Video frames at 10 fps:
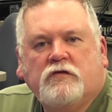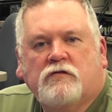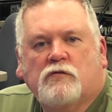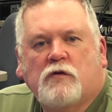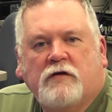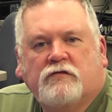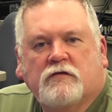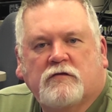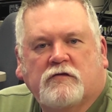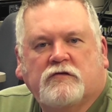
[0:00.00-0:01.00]
of the rest
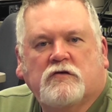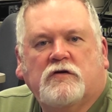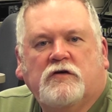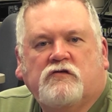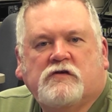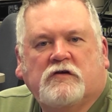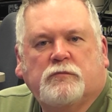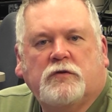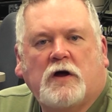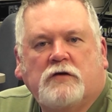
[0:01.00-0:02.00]
of the story is
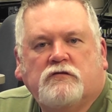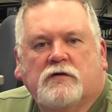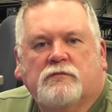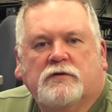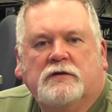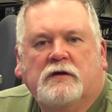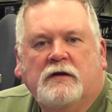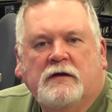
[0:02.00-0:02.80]
just plot-driven,